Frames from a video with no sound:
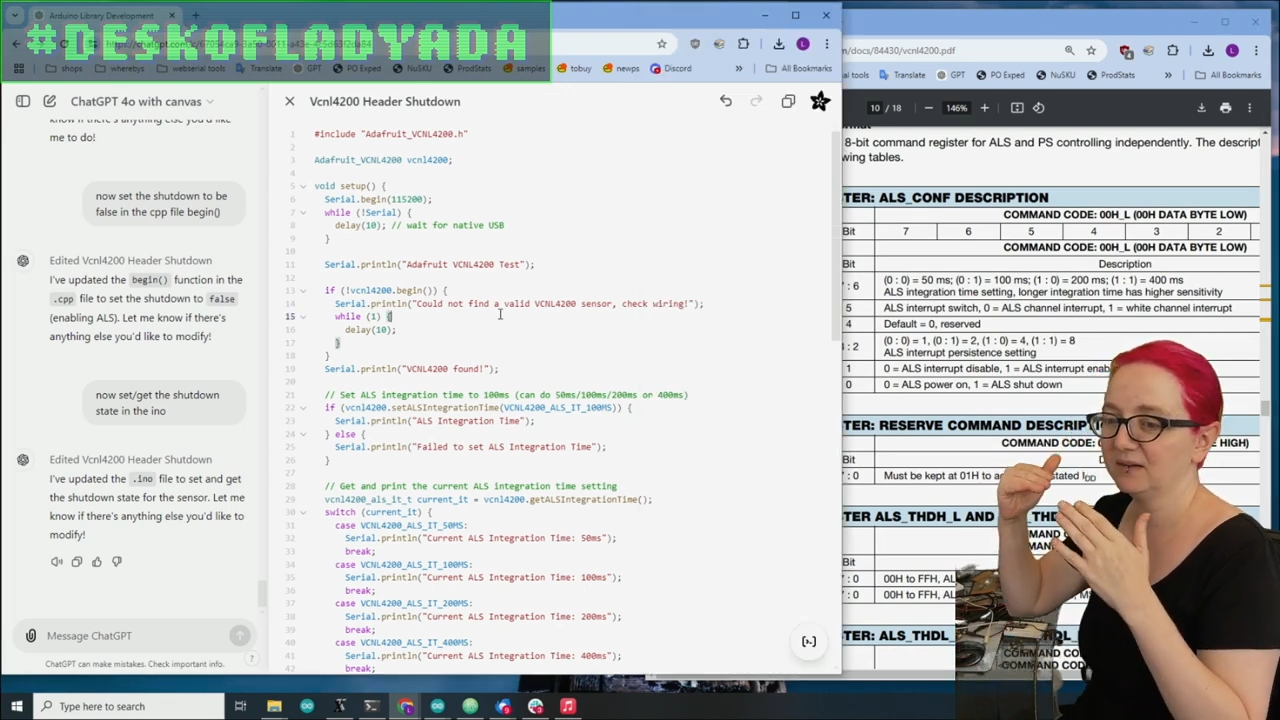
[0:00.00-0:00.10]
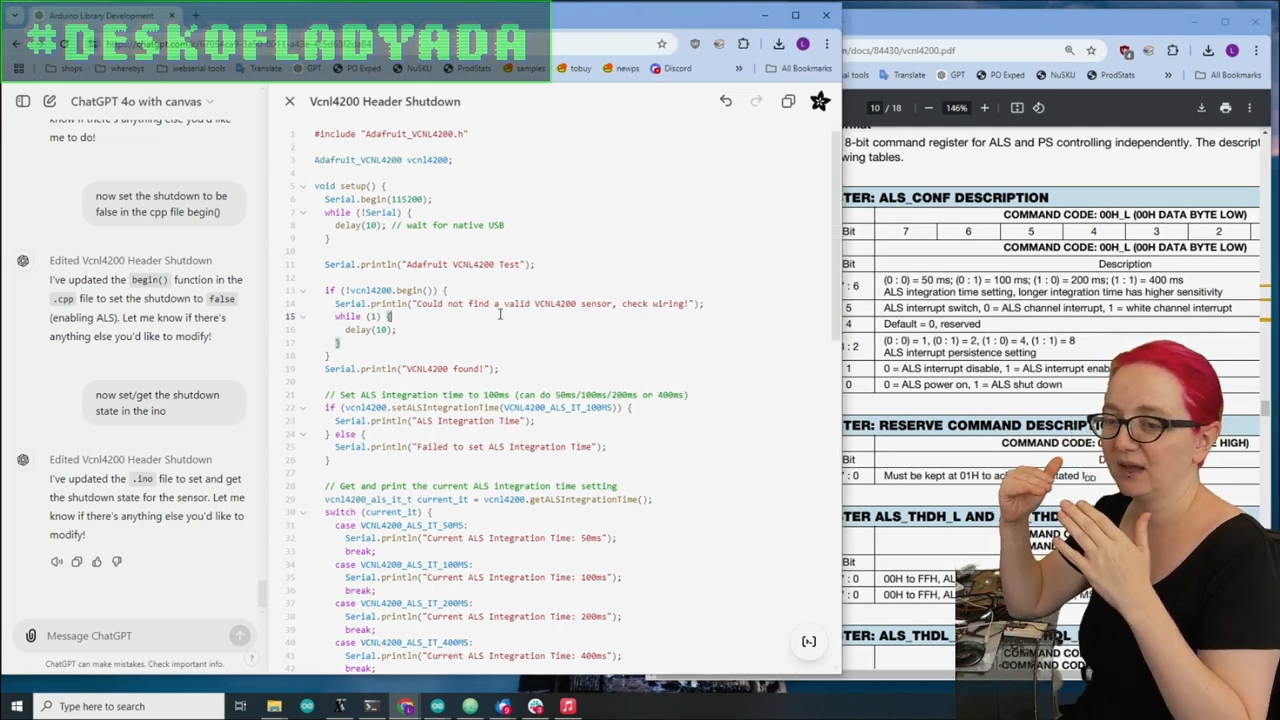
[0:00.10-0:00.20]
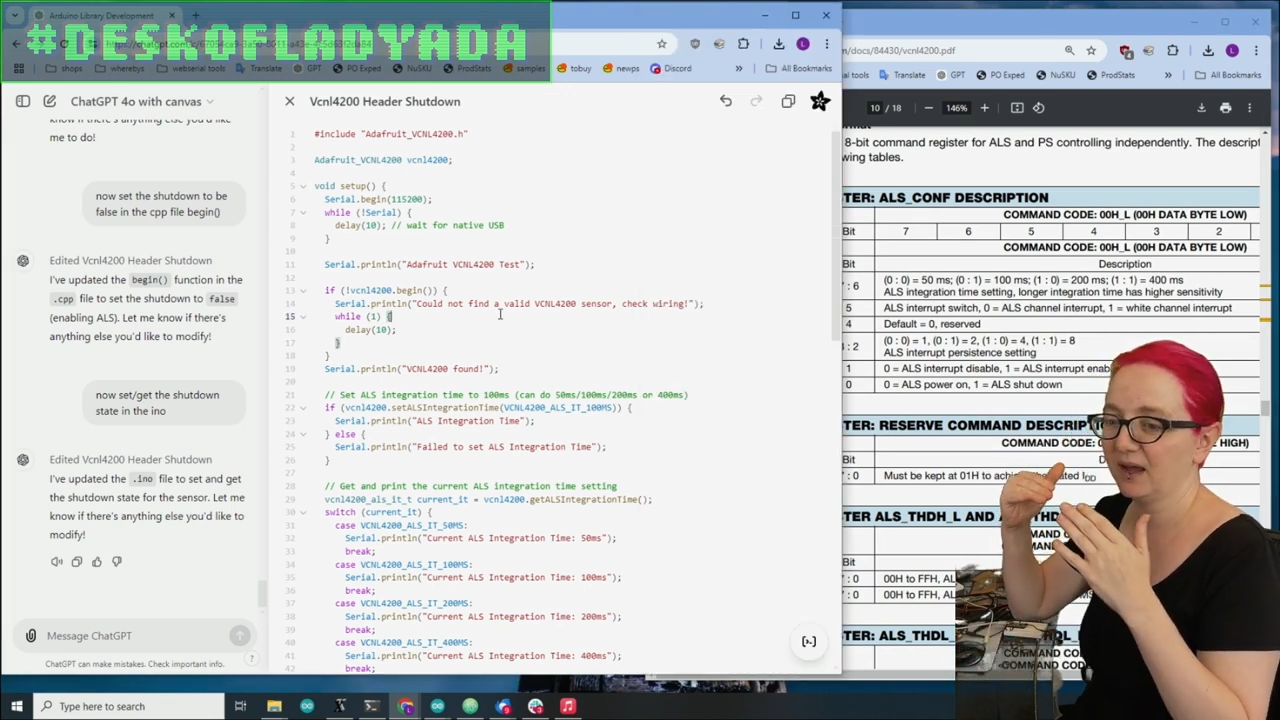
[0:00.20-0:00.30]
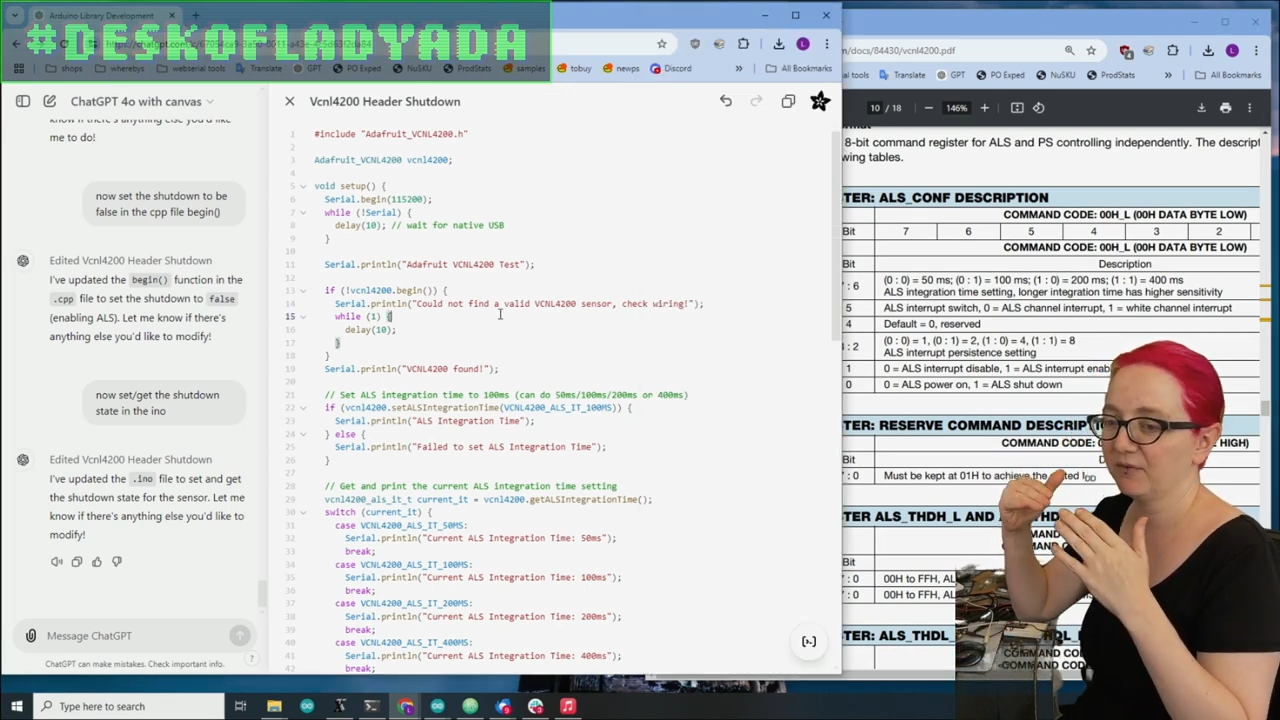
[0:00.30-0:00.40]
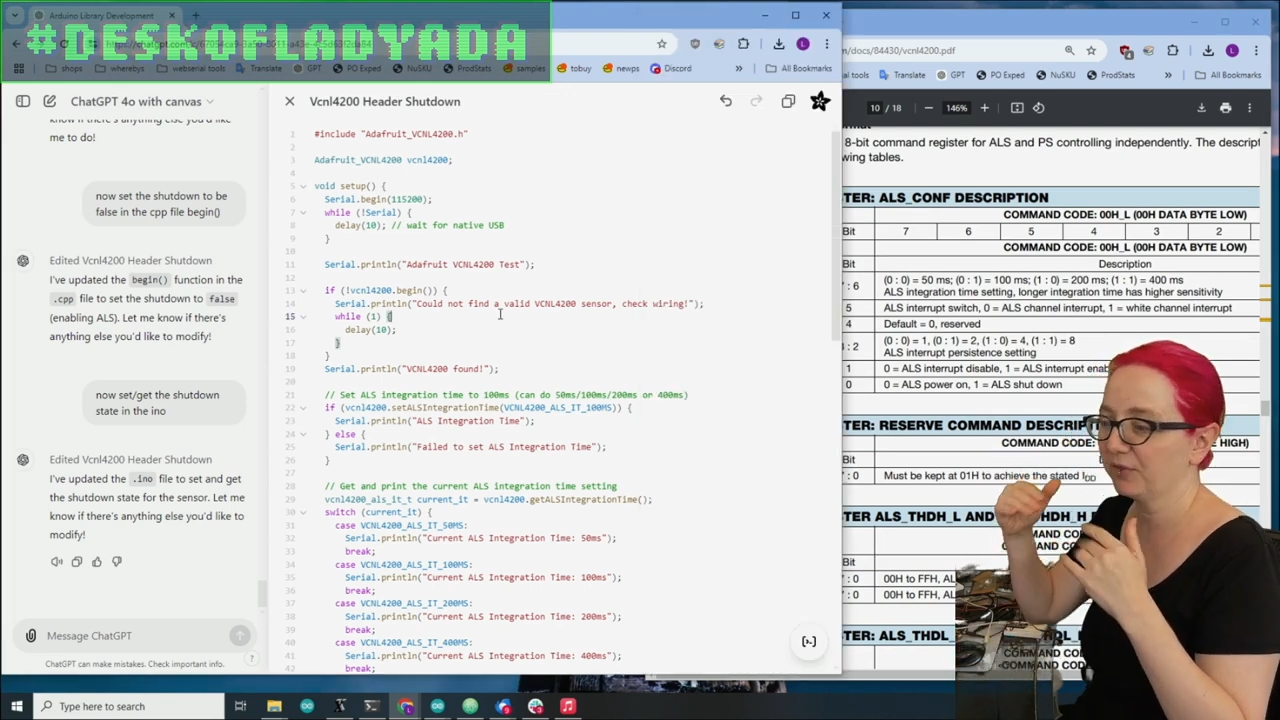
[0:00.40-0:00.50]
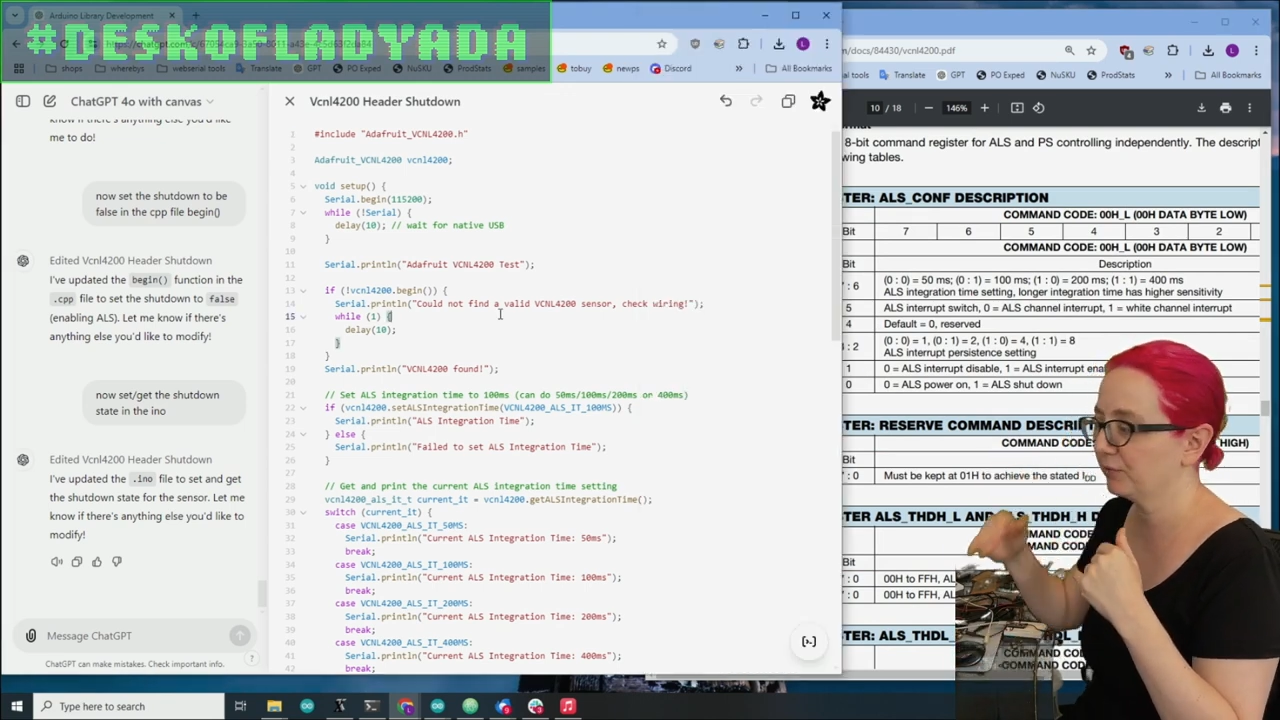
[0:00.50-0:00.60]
to have